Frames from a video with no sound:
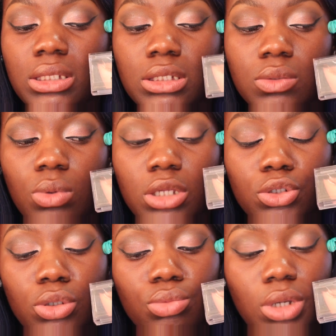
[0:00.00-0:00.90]
Now
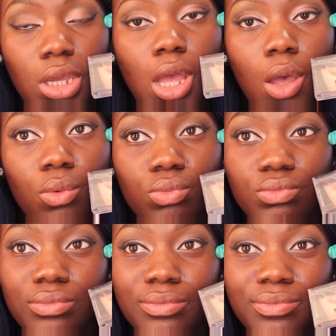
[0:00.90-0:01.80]
for lashes, I am
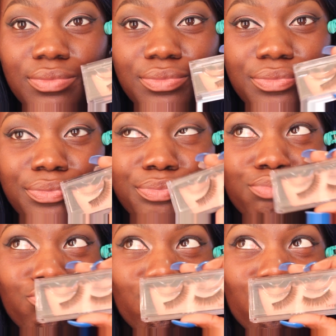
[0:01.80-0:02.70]
using these
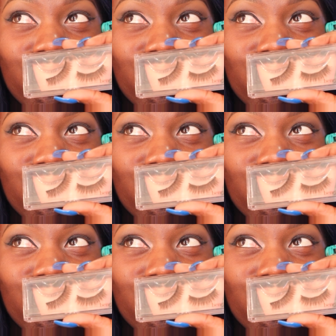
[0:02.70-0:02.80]
Benefit